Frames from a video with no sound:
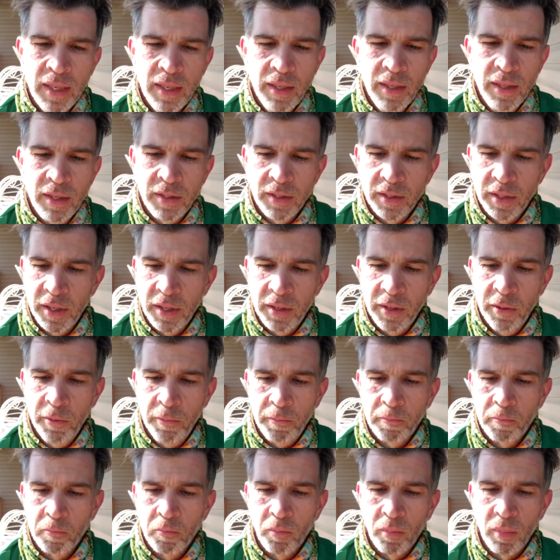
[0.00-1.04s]
So
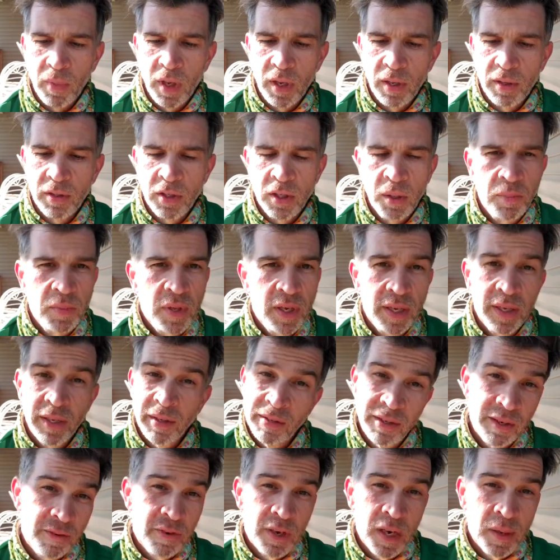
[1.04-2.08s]
some
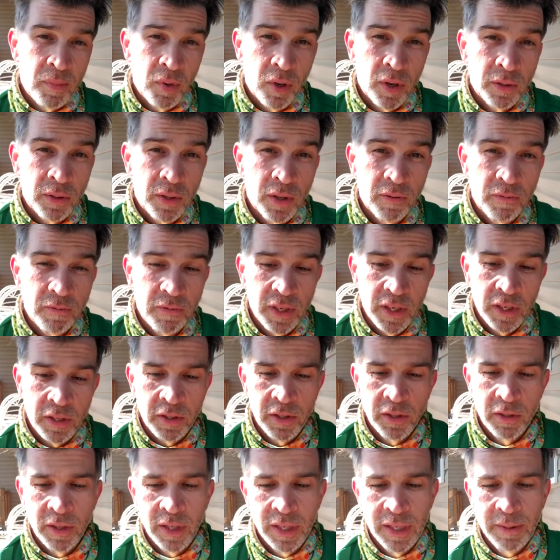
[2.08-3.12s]
things, if it ain't broke, don't fix
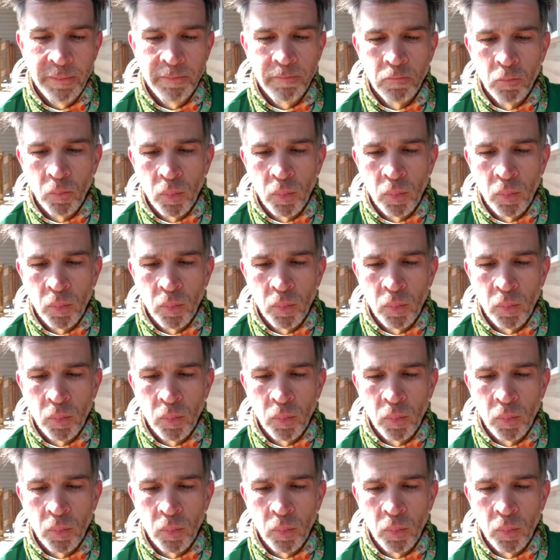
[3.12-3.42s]
it, right?